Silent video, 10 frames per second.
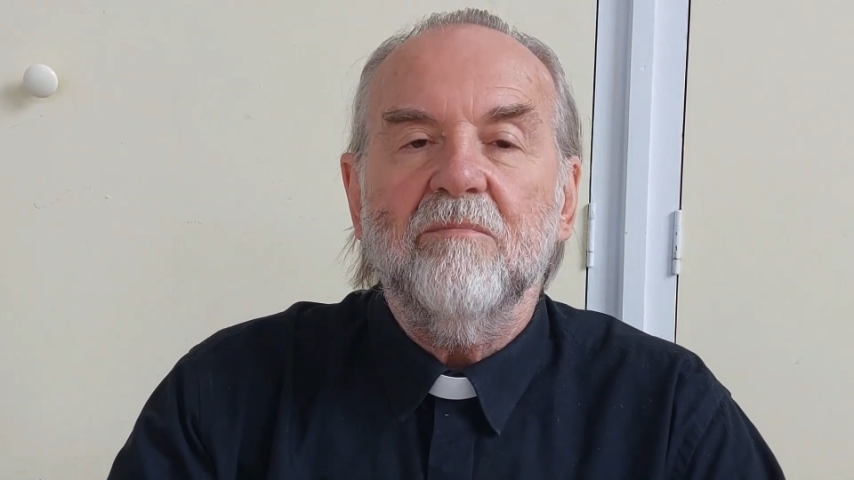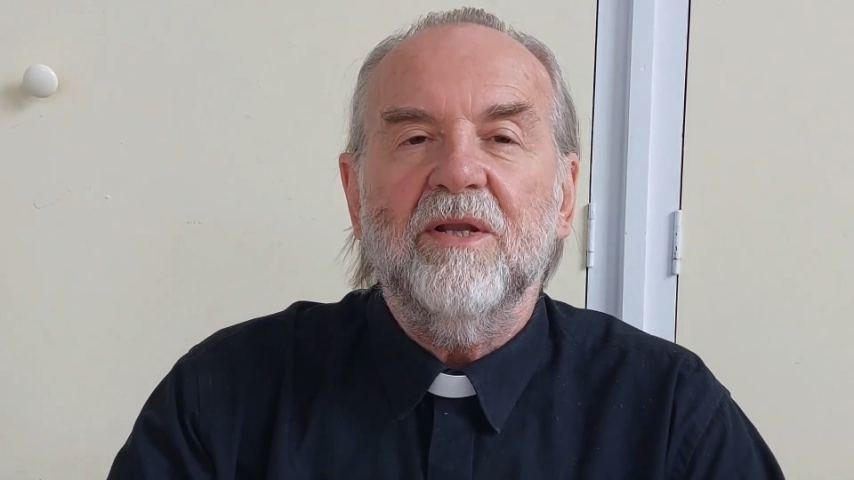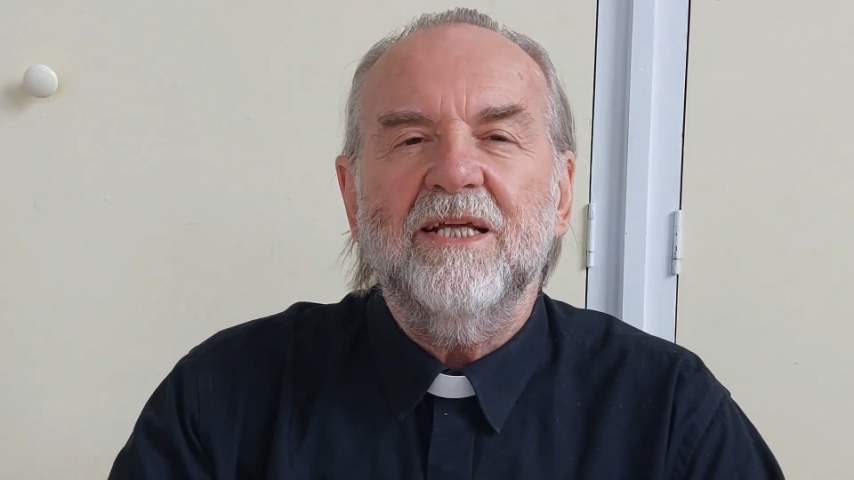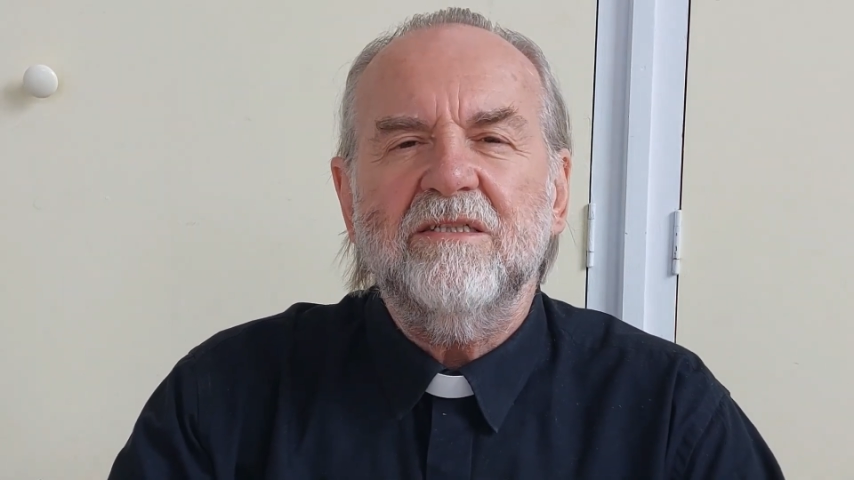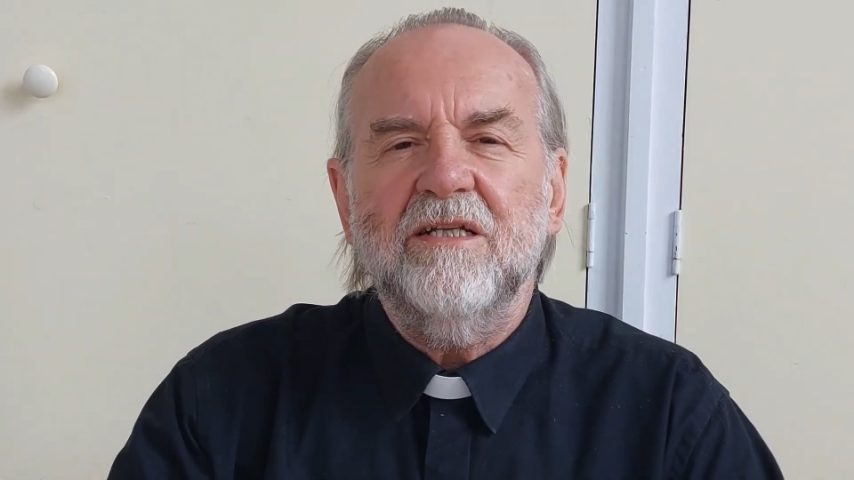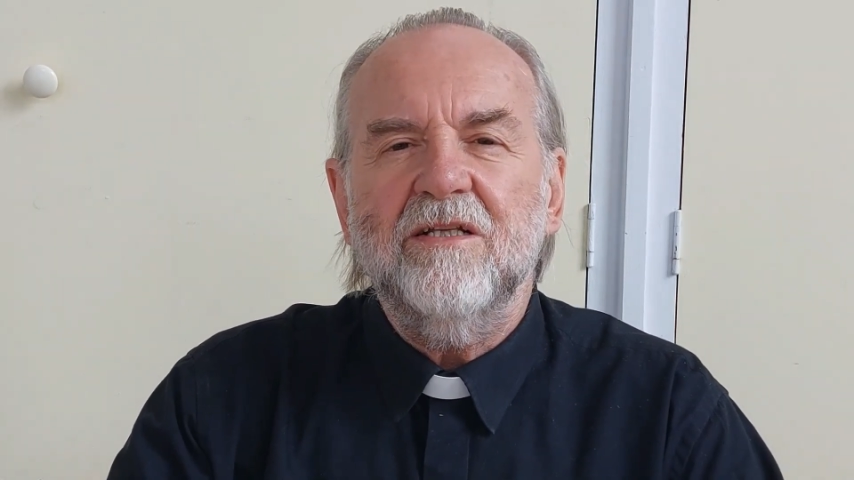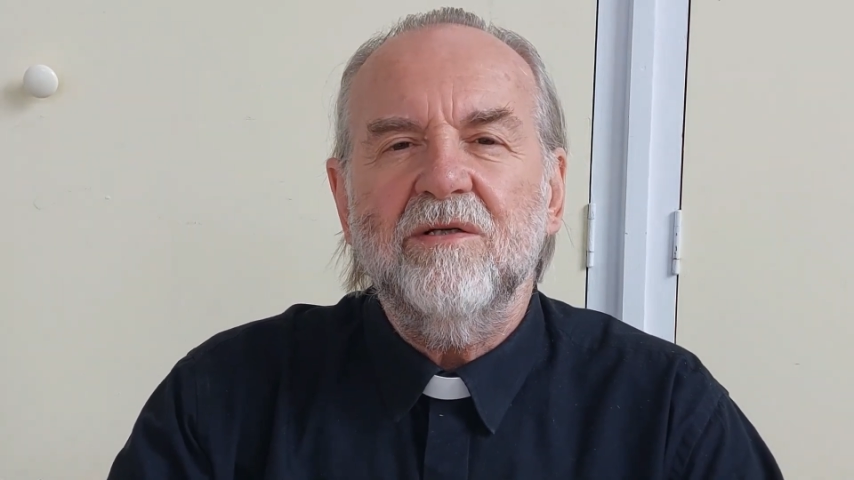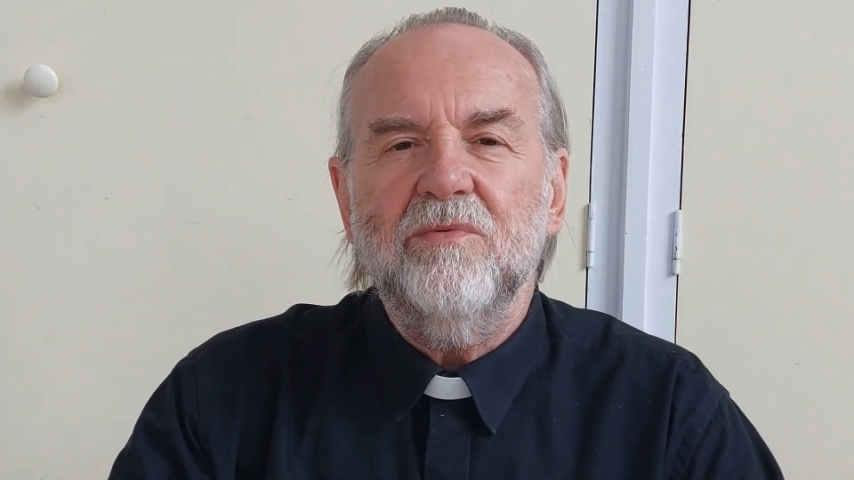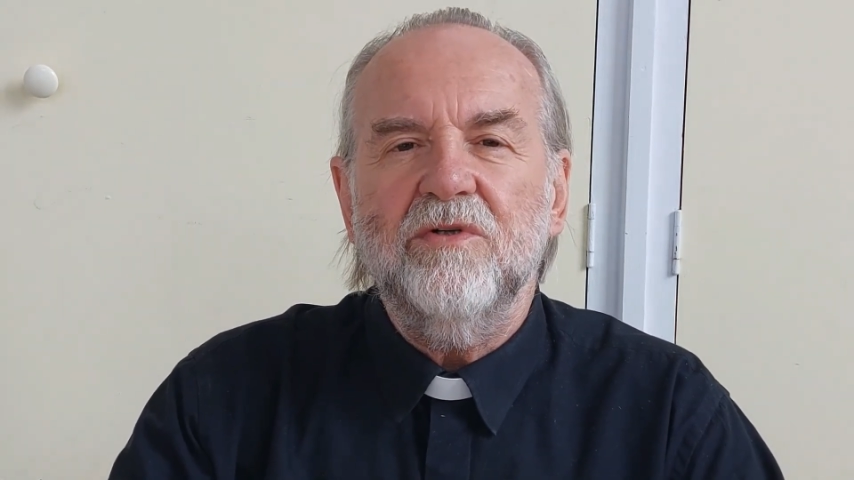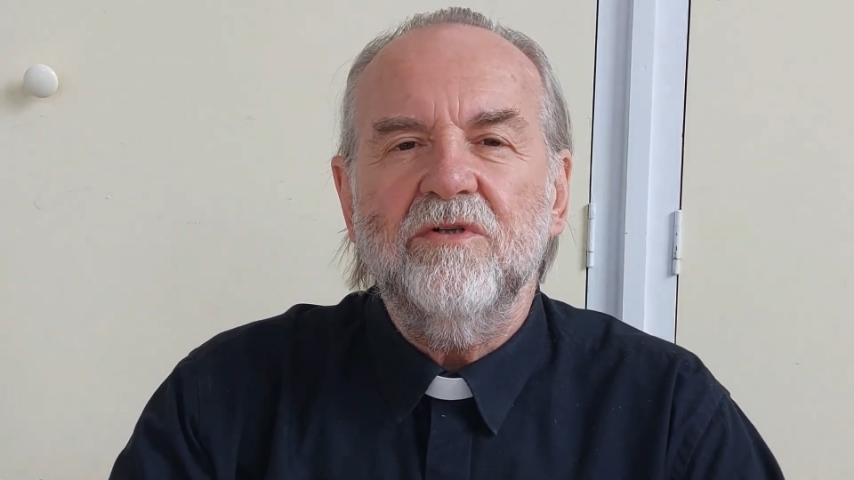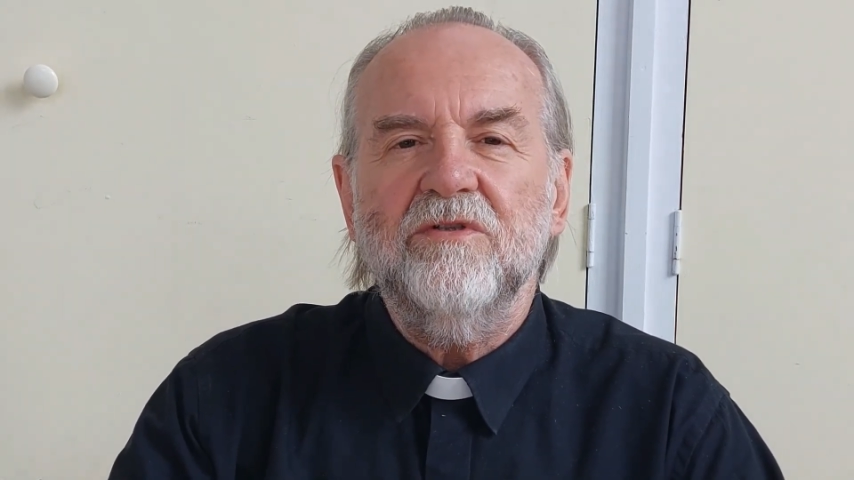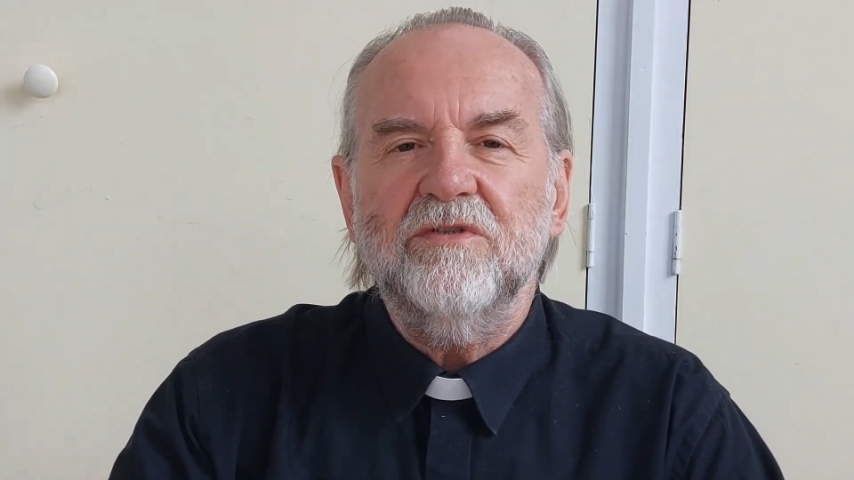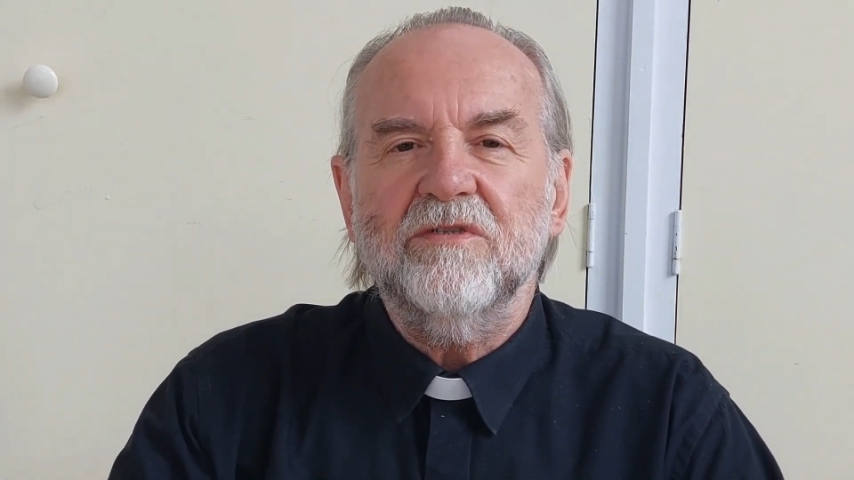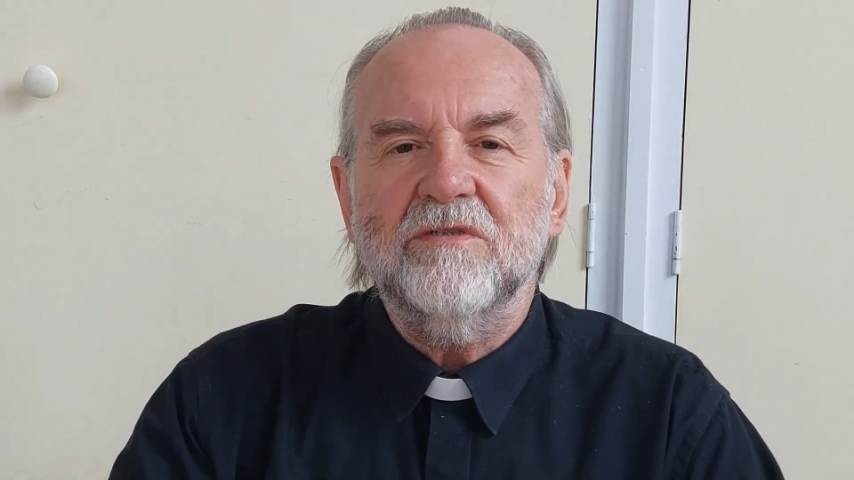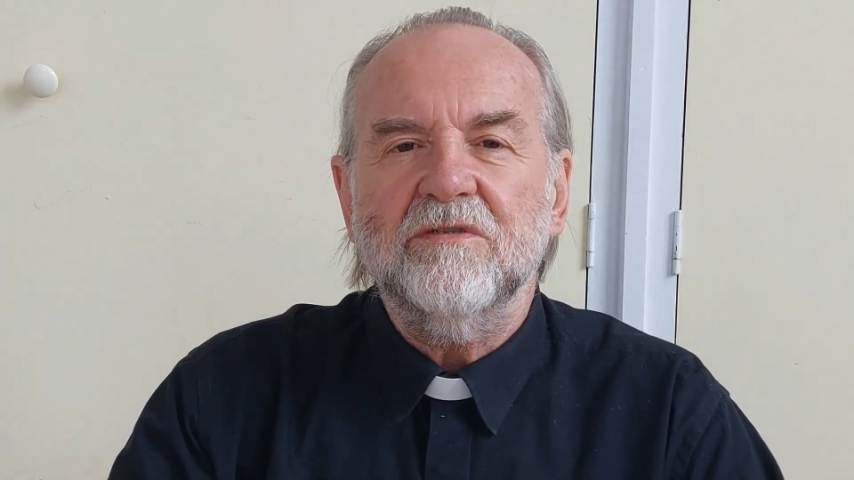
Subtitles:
But let's hear the words